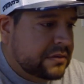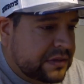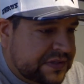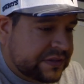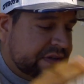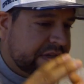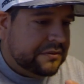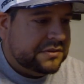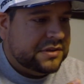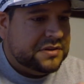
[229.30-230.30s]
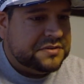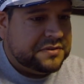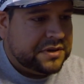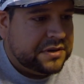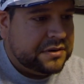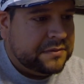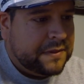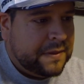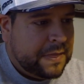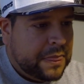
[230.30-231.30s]
He starts out with the injury here,
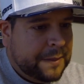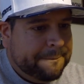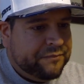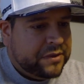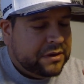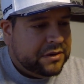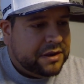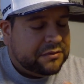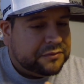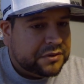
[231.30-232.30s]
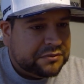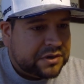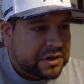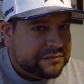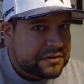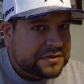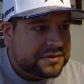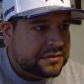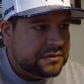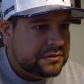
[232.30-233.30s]
never fully
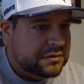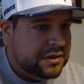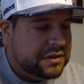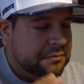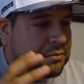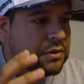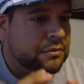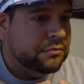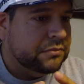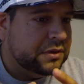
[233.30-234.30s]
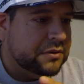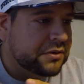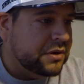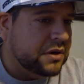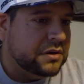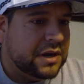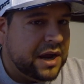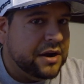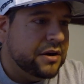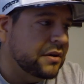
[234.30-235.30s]
recovers, and then boom, here we are,
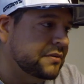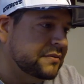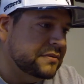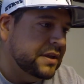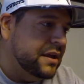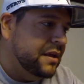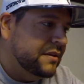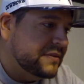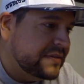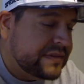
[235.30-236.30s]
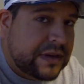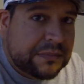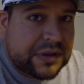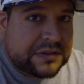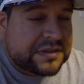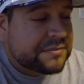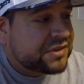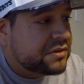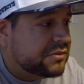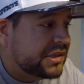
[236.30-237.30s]
I R. It's the same same
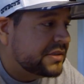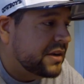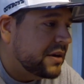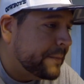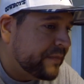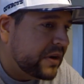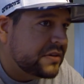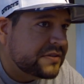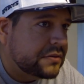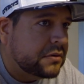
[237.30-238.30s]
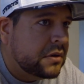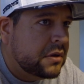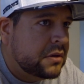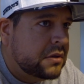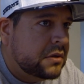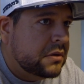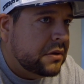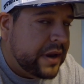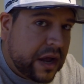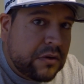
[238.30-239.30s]
story with this guy, right? So
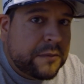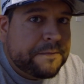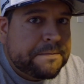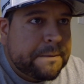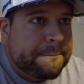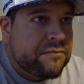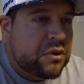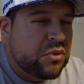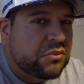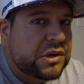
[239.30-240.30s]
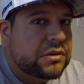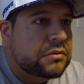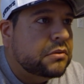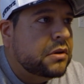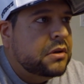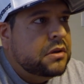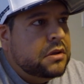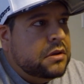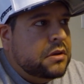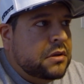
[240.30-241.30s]
now, what do we do?
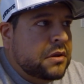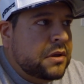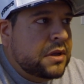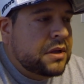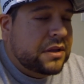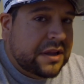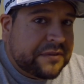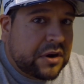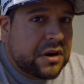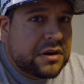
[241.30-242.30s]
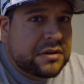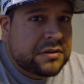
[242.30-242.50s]
Left guard,